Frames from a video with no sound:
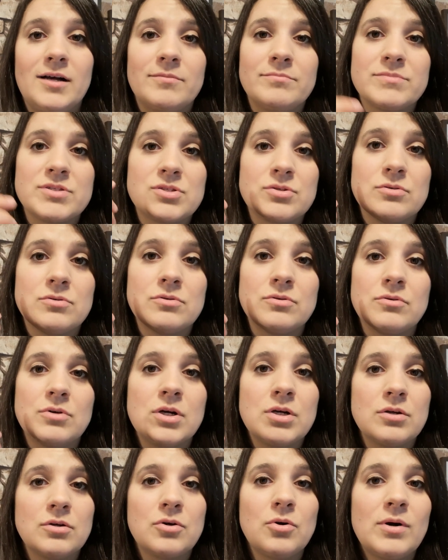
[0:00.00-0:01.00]
So
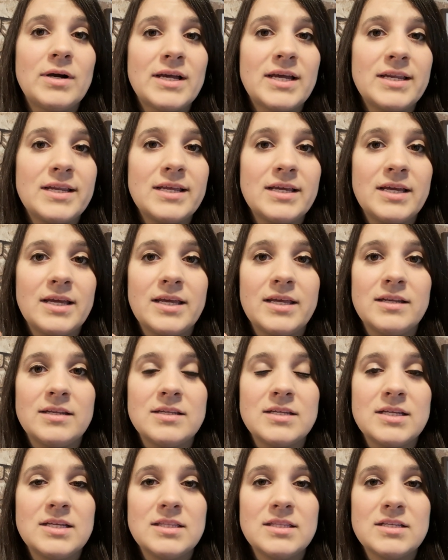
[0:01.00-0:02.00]
go ahead
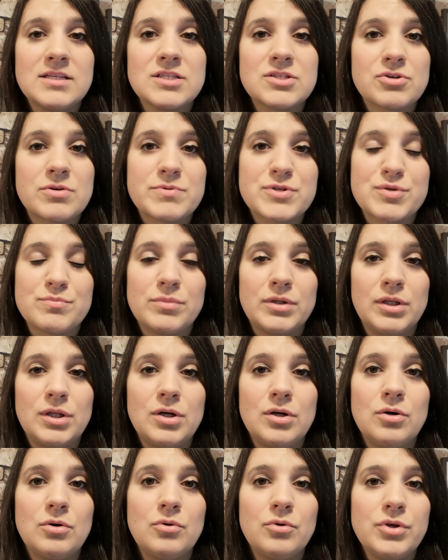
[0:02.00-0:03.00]
and in the description
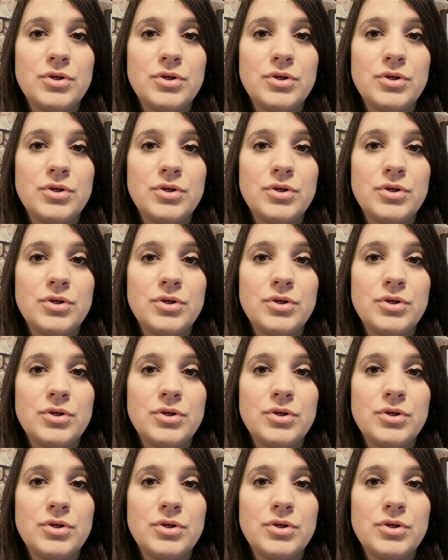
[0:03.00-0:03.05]
below,